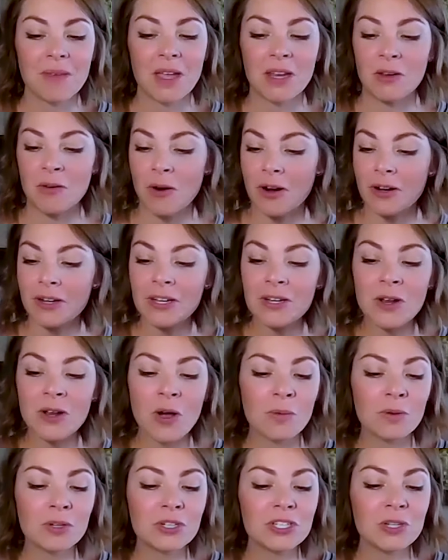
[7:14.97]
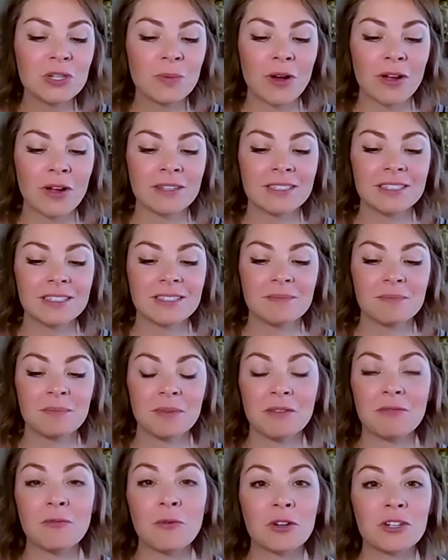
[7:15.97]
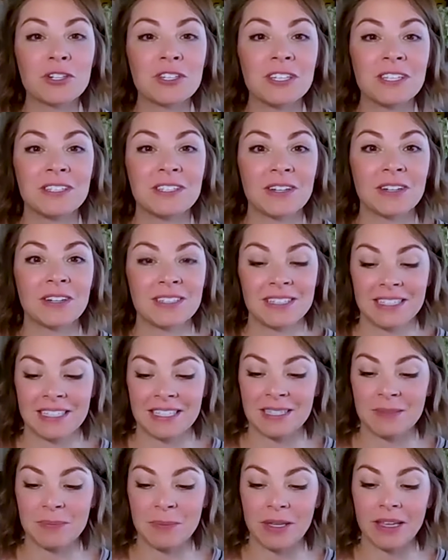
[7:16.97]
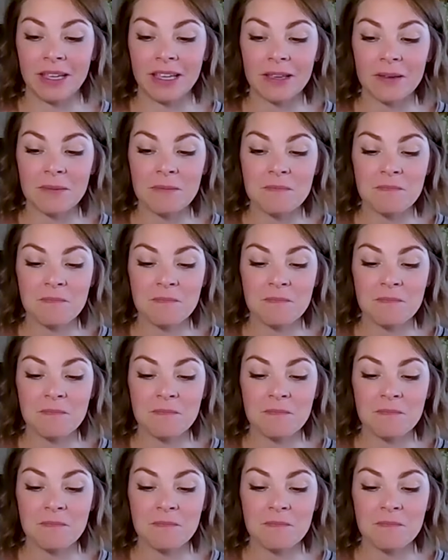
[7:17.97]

and you already know what she wants before she starts to speak.